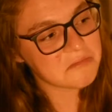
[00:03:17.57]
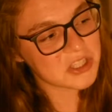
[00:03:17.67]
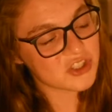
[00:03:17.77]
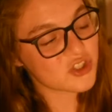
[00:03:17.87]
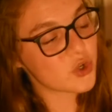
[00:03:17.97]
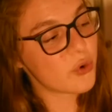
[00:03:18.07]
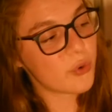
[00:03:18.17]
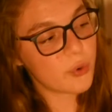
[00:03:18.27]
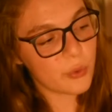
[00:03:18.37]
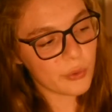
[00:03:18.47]
Just
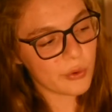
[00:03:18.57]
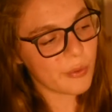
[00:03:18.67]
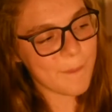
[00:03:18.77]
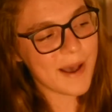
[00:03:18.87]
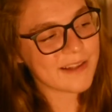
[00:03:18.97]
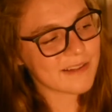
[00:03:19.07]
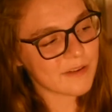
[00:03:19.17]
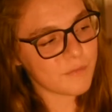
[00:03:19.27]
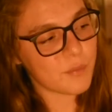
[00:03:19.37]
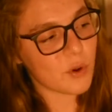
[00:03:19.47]
all
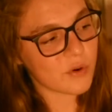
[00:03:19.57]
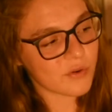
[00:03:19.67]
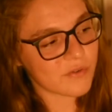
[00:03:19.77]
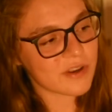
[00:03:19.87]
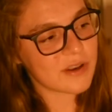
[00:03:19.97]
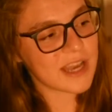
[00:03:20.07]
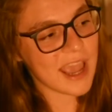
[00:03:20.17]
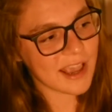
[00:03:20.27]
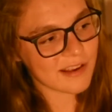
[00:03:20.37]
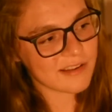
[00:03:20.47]
massive blocks of
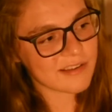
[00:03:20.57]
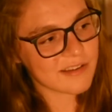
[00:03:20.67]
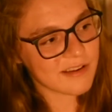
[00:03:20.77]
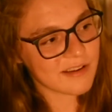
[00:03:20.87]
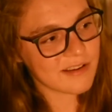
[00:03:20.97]
text.